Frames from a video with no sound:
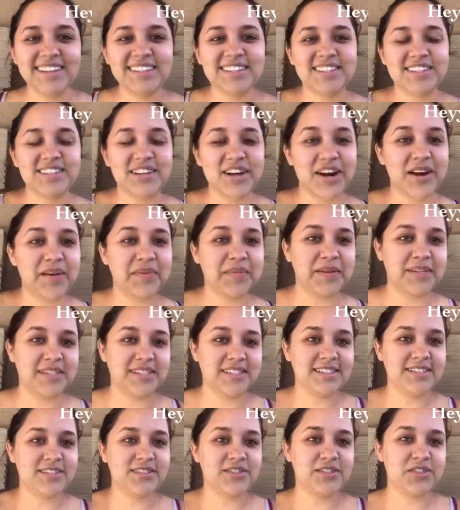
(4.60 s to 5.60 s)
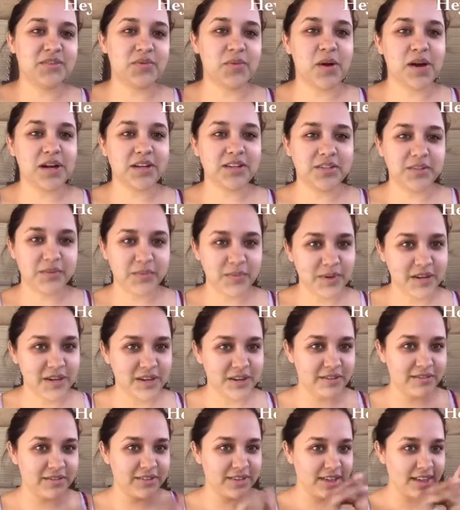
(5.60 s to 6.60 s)
Sorry, my sister's watching
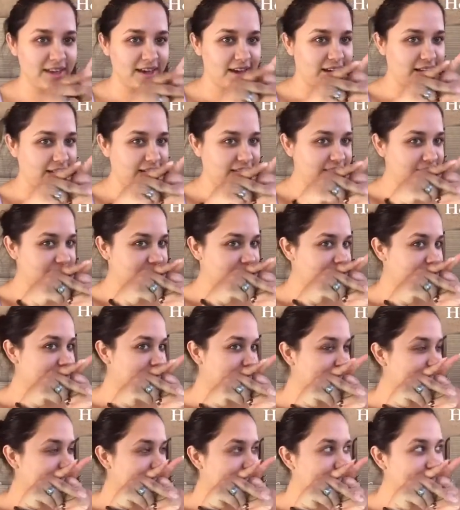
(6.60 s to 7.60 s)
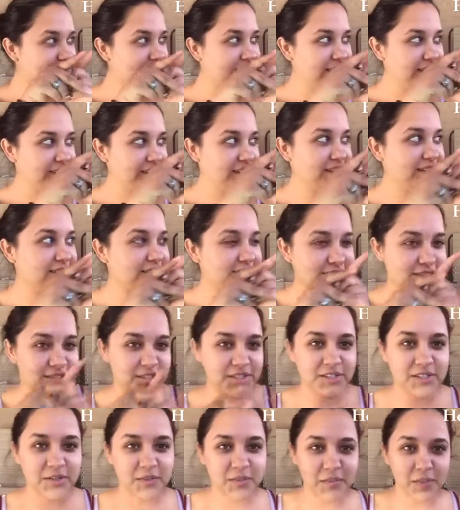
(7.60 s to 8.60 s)
me over there.
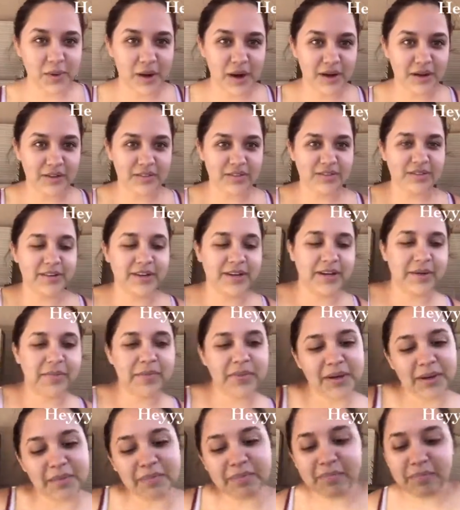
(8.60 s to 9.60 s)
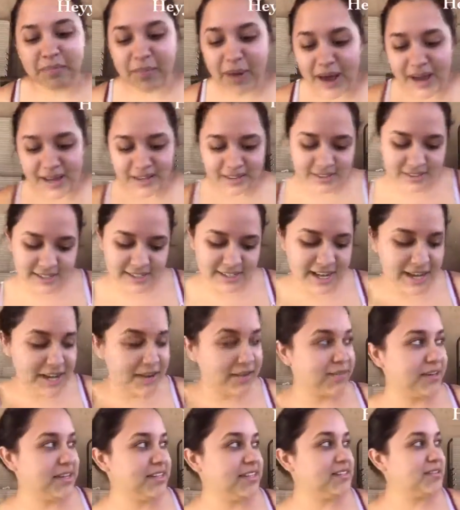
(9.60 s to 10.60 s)
She's bothering me. But,
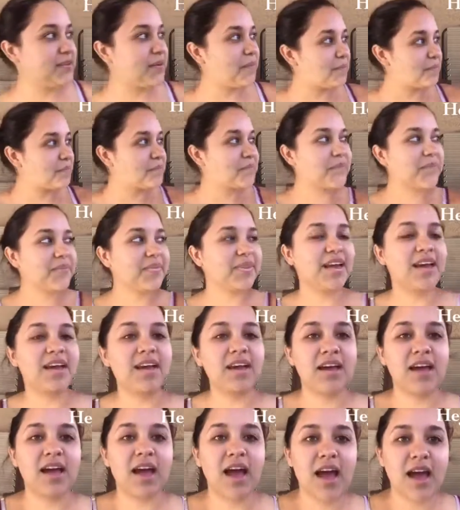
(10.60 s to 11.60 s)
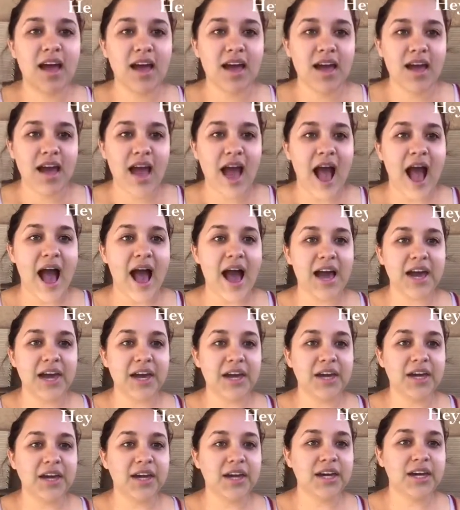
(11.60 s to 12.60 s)
anyways,
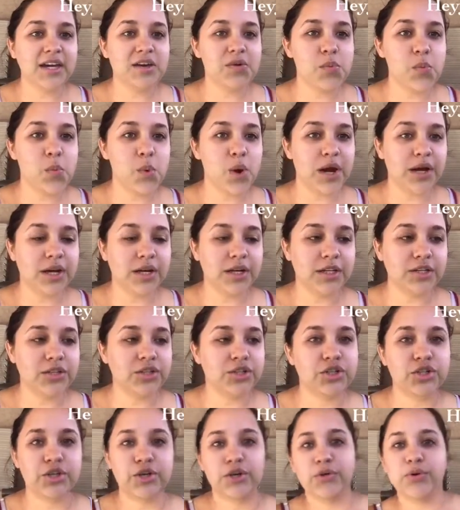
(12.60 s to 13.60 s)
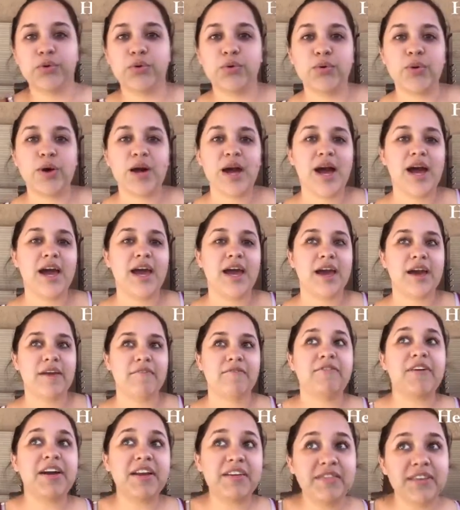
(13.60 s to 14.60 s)
I wanted to do a
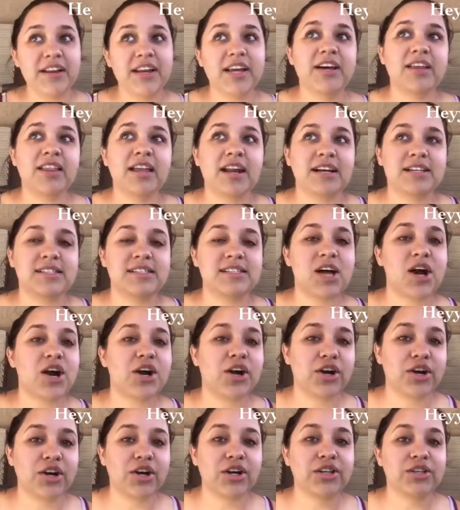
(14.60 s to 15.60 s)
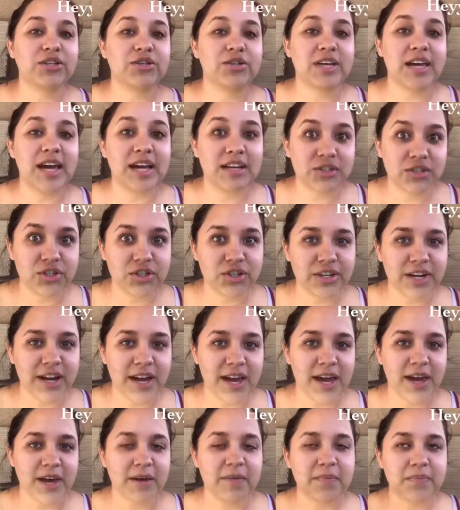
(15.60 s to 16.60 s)
fun video that I saw a girl do
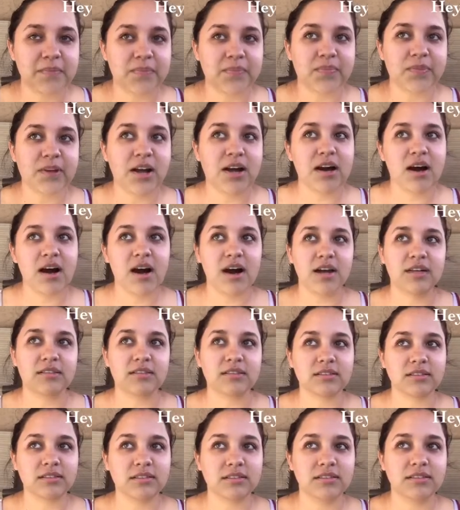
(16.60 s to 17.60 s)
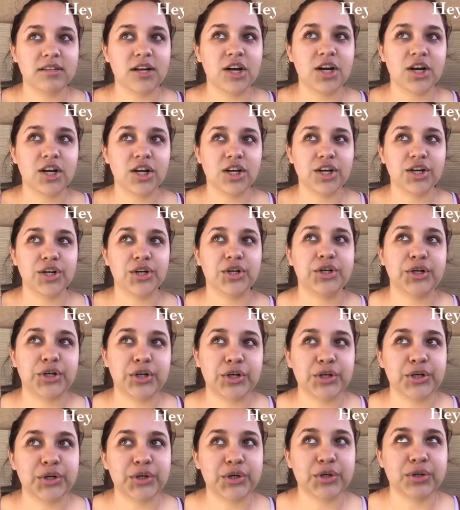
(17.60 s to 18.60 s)
yesterday on
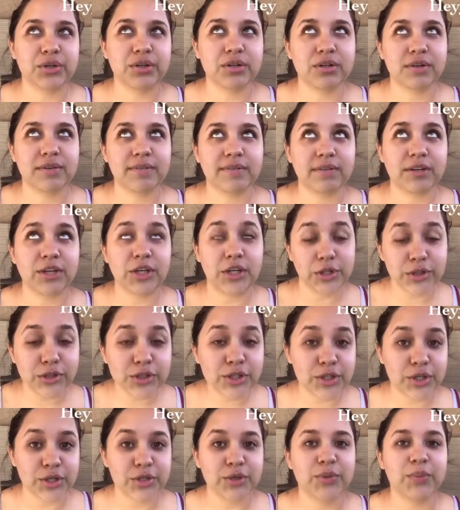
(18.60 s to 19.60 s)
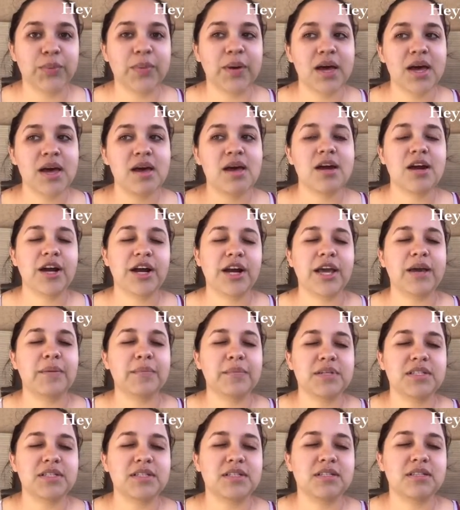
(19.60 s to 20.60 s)
her YouTube. Her
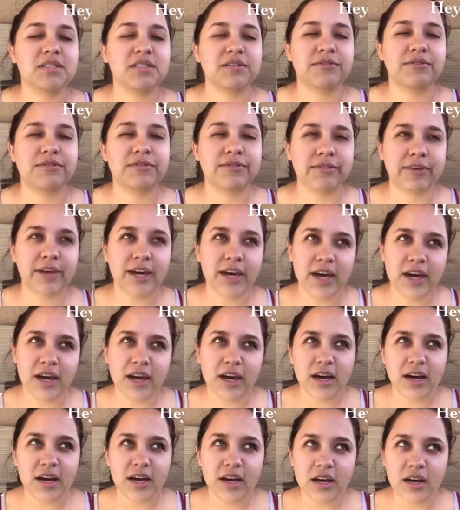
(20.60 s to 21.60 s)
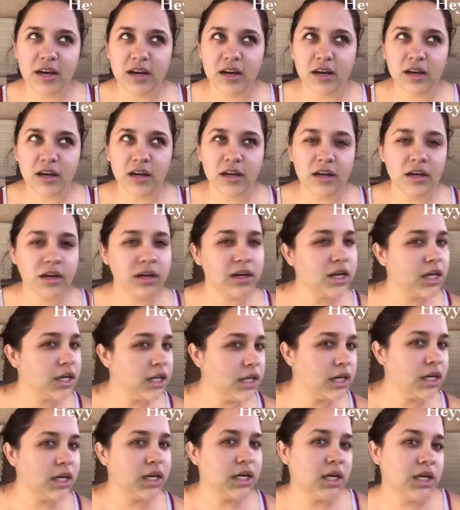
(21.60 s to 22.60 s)
name is Sophia.
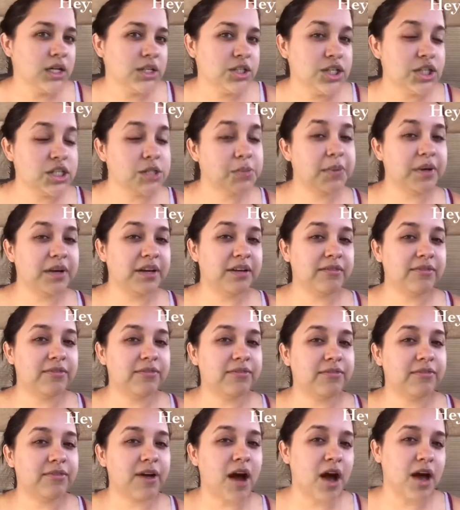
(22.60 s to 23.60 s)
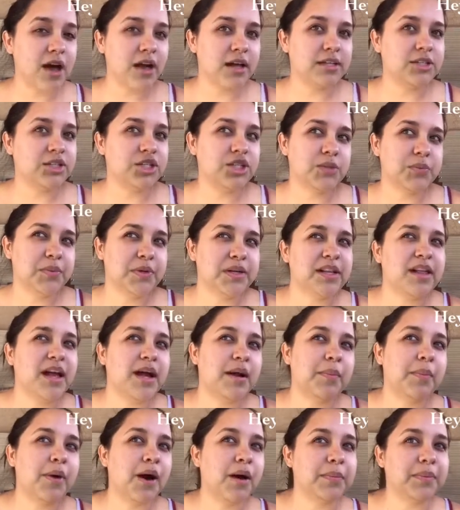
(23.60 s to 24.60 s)
She's pretty
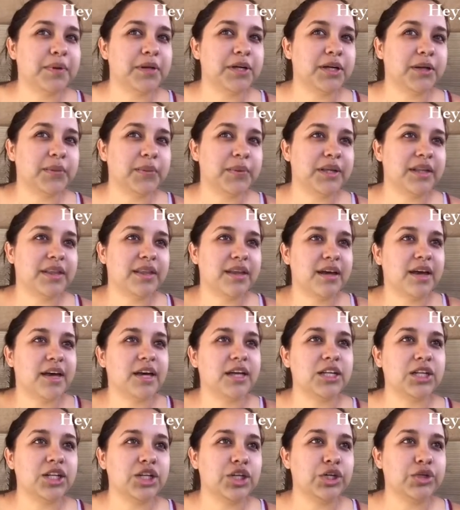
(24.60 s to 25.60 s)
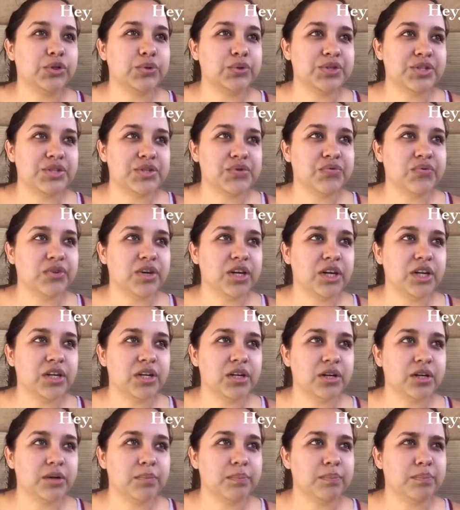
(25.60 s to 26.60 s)
like popular with like Newsfeed
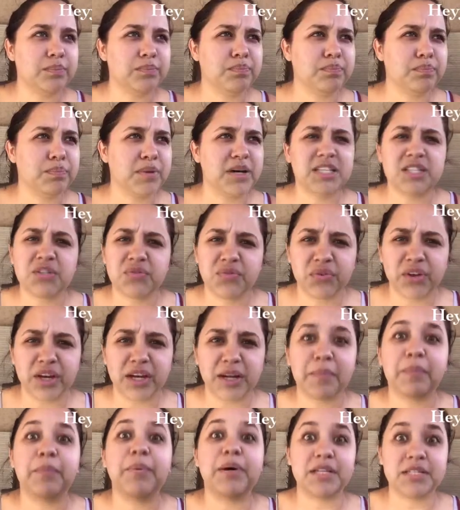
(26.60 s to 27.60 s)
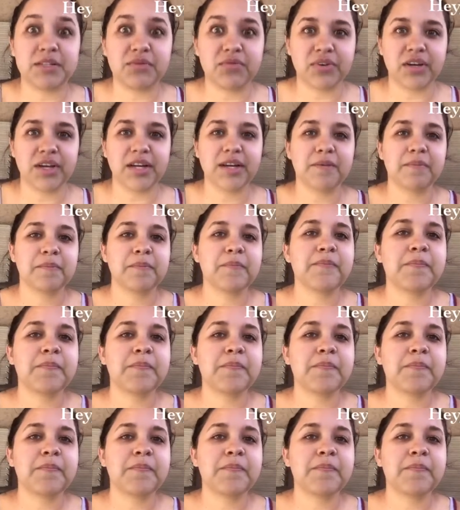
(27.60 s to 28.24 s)
or BuzzFeed.